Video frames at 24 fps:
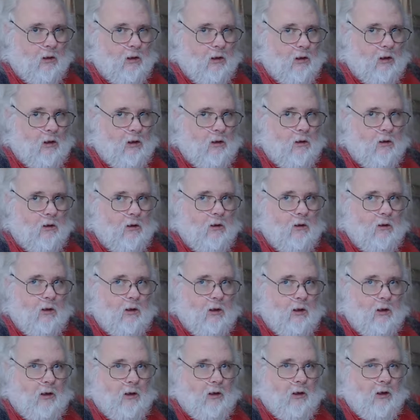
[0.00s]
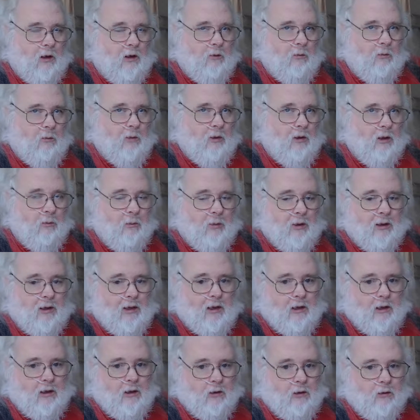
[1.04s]
And then they gave me a
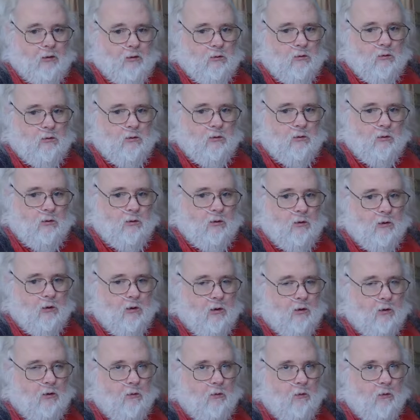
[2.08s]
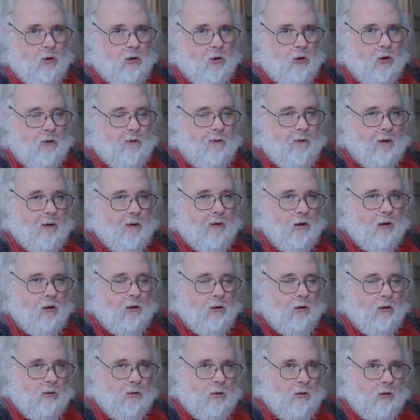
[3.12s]
banana. We're good there.
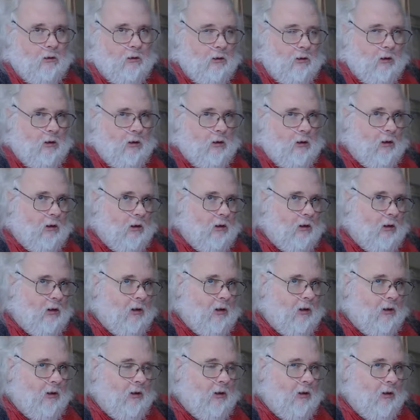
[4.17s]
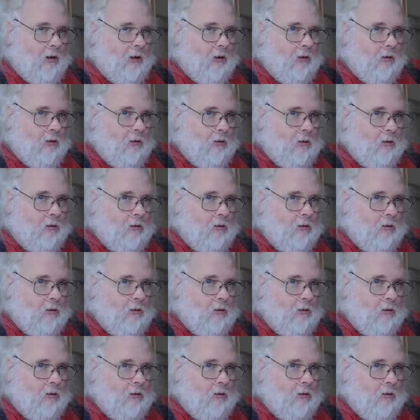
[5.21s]
And